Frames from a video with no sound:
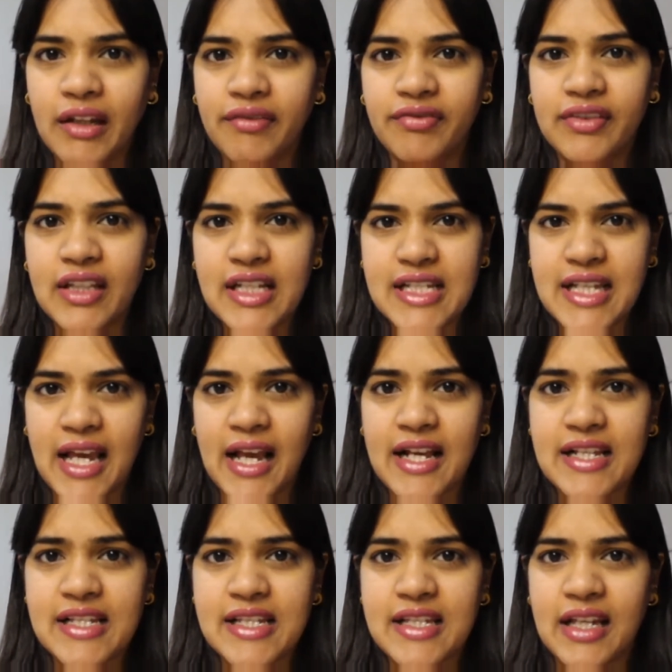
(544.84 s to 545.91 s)
if this
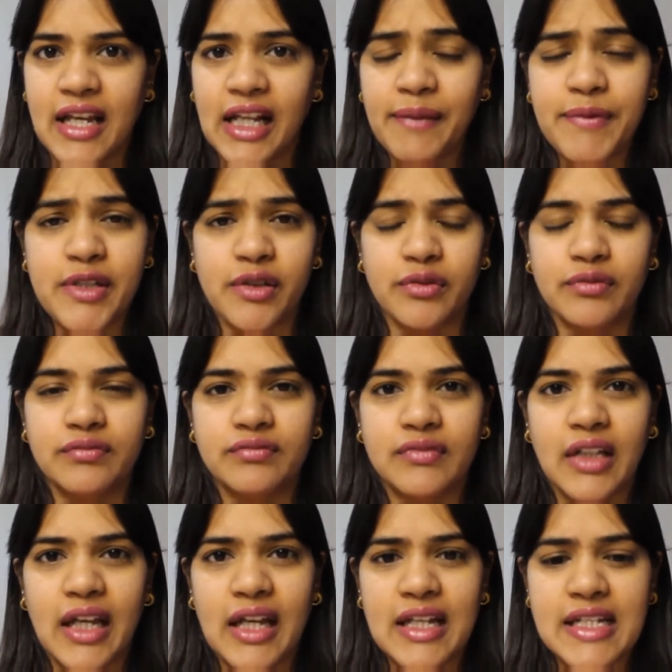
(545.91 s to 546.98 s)
has helped you,
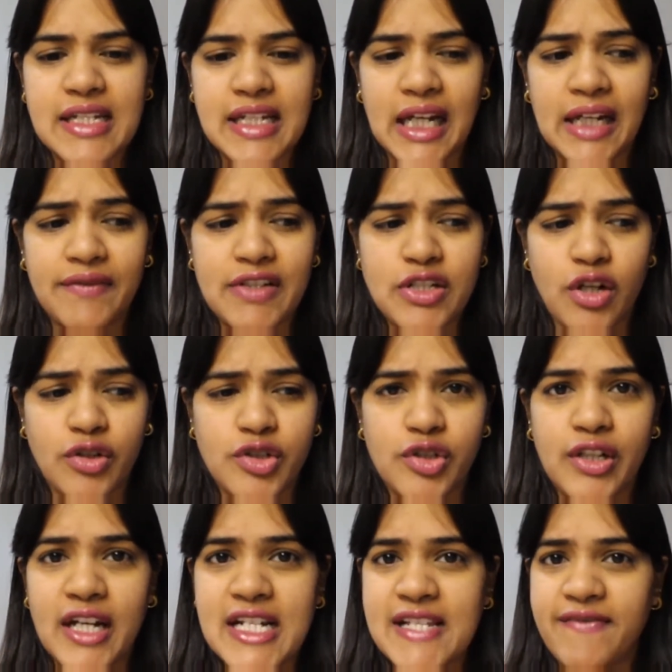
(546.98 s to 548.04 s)
and I will talk
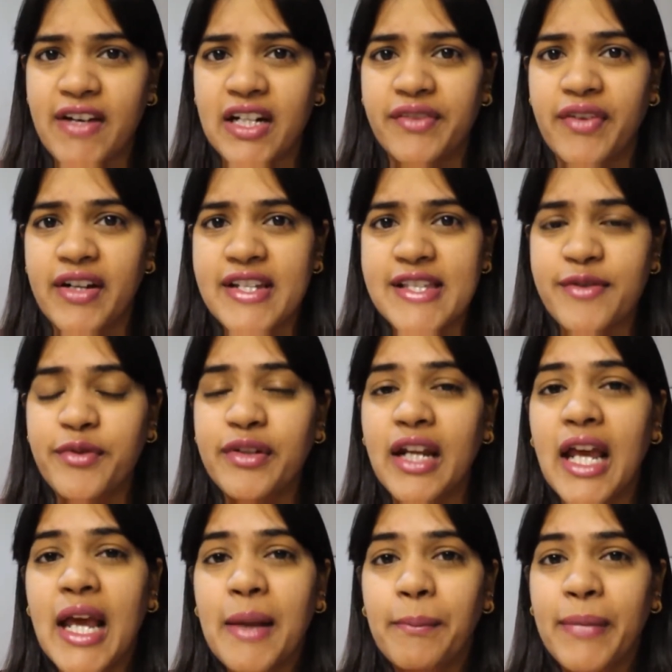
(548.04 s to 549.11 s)
to you guys very
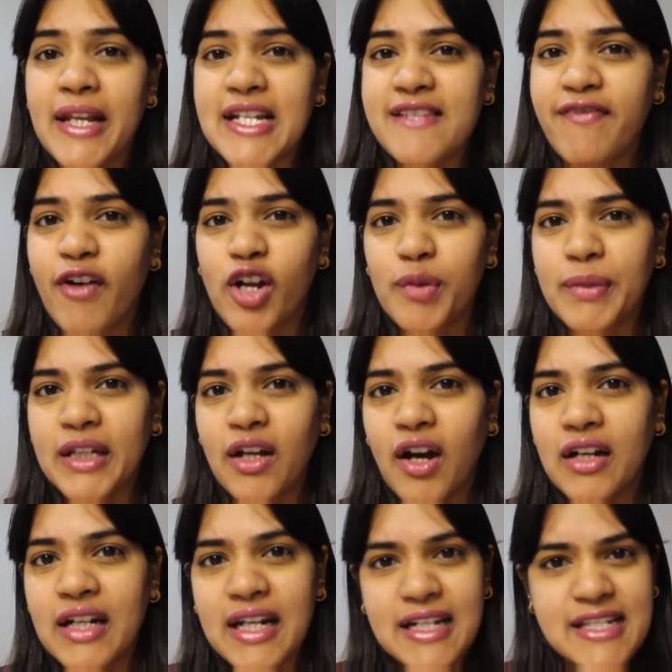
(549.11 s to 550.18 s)
soon. Please follow me
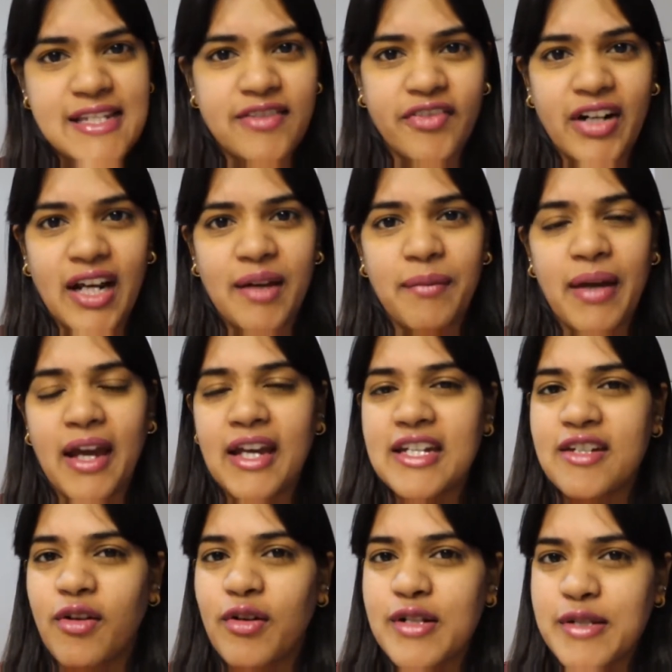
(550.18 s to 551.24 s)
on Instagram
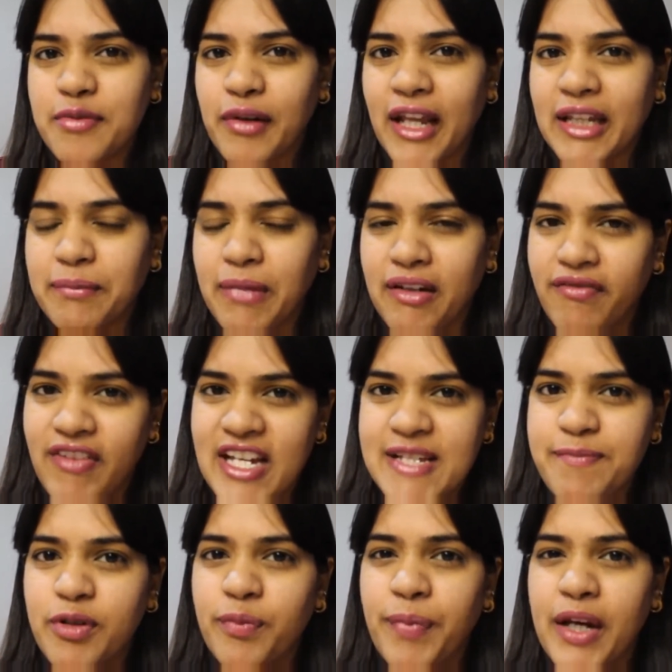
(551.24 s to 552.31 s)
and also like my
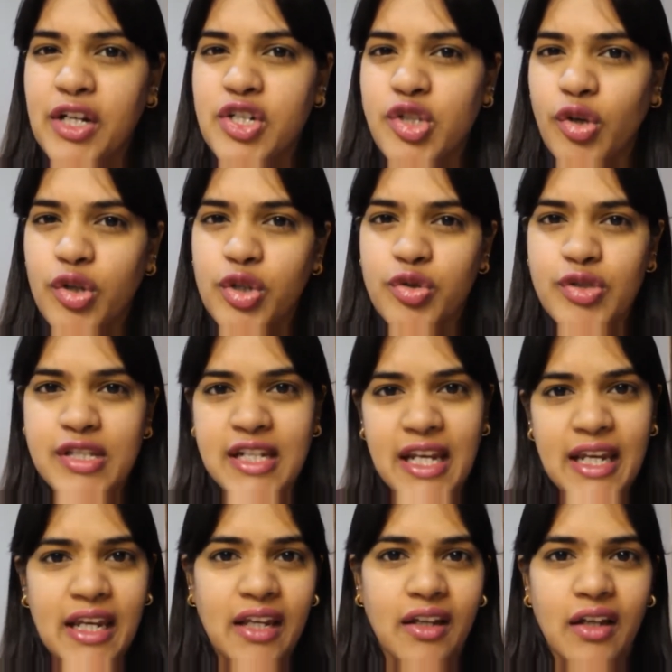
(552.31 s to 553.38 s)
Facebook page so you
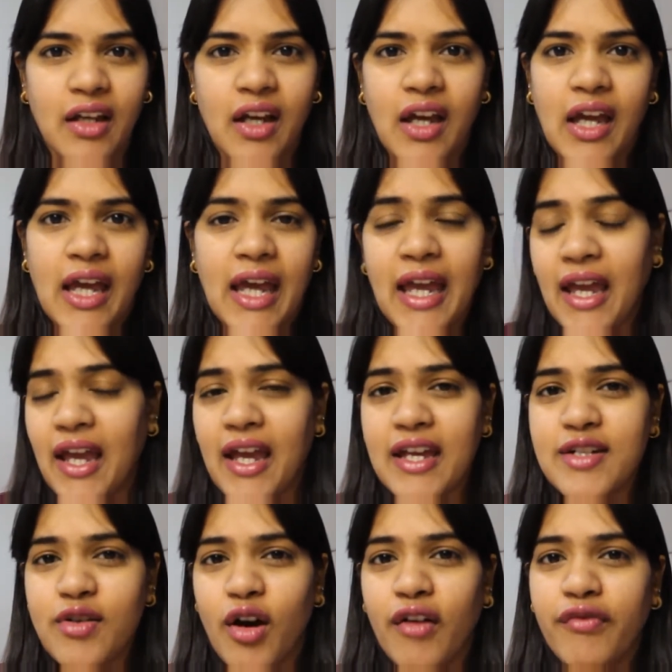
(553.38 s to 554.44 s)
stay
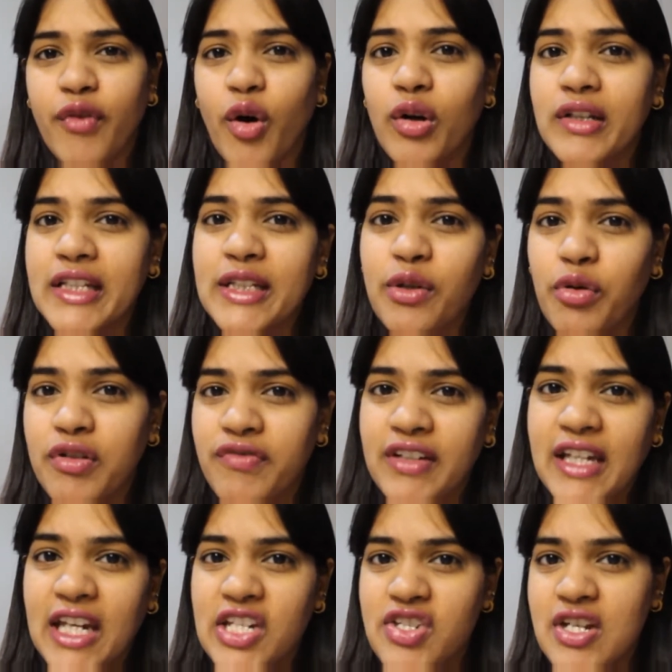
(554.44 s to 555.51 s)
ahead of all the
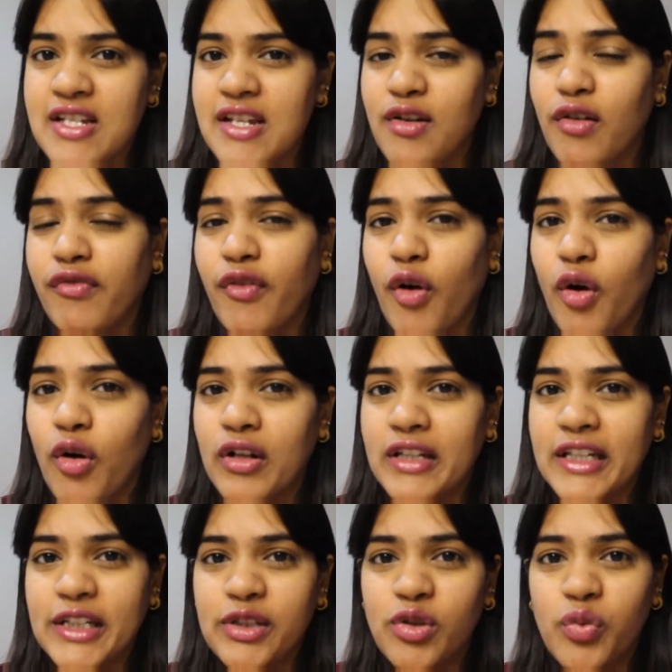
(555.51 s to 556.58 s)
notifications and of all
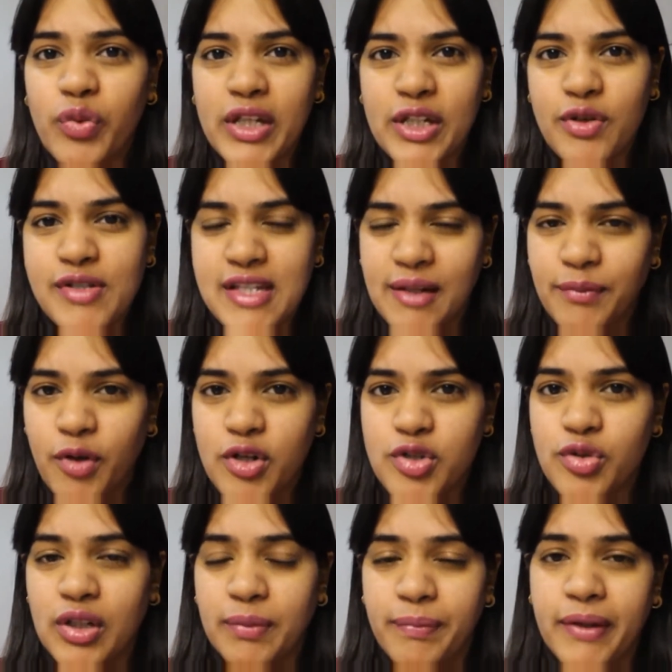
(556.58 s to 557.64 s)
the new videos that I'm going
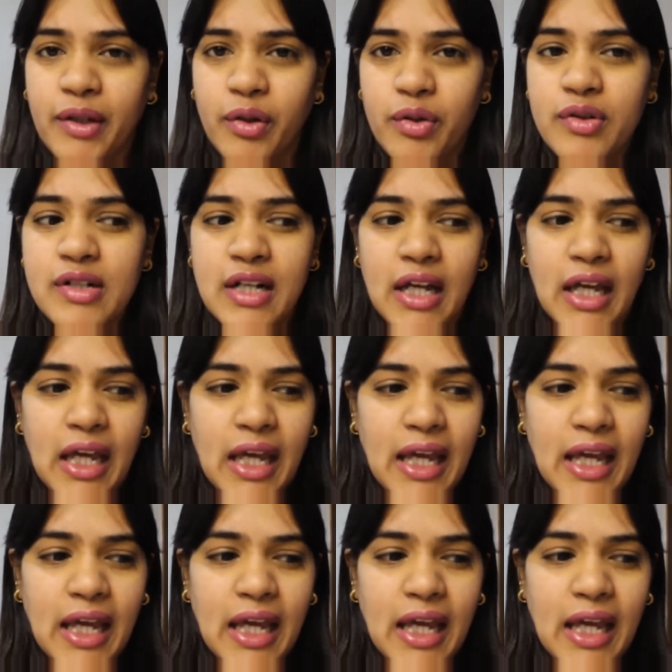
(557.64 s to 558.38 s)
to upload.